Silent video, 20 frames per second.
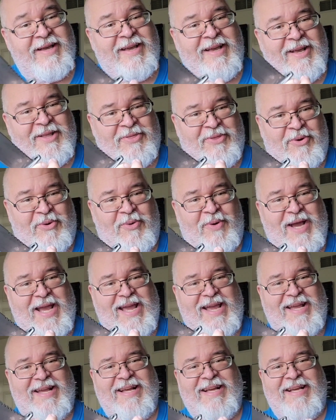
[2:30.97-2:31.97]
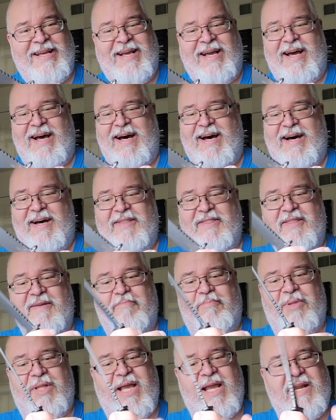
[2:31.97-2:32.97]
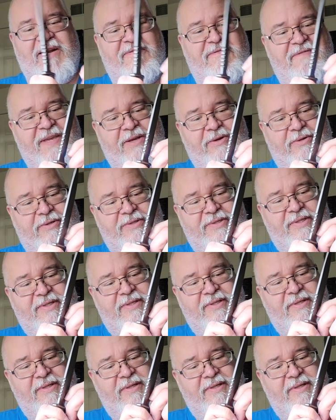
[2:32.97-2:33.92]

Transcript: and the way the blade feels.